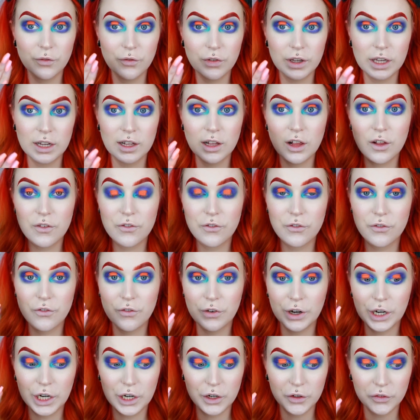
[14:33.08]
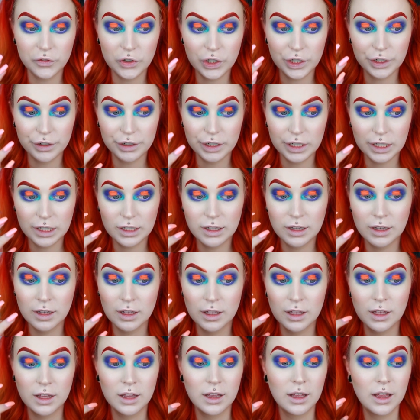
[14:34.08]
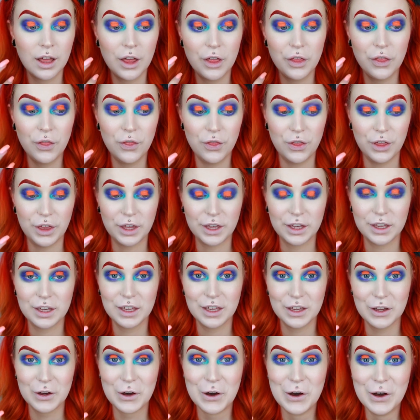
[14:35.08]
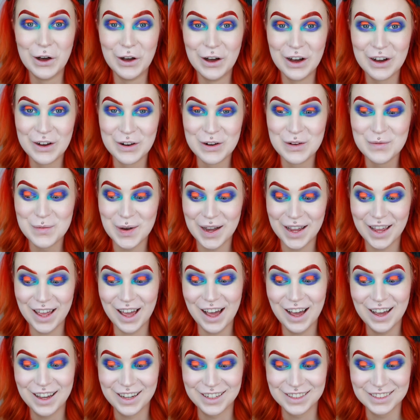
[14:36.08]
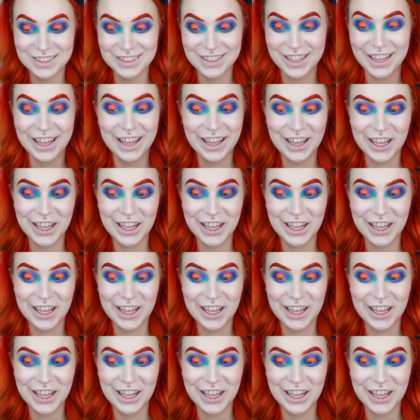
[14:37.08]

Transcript: feel very, very thick on my eyes.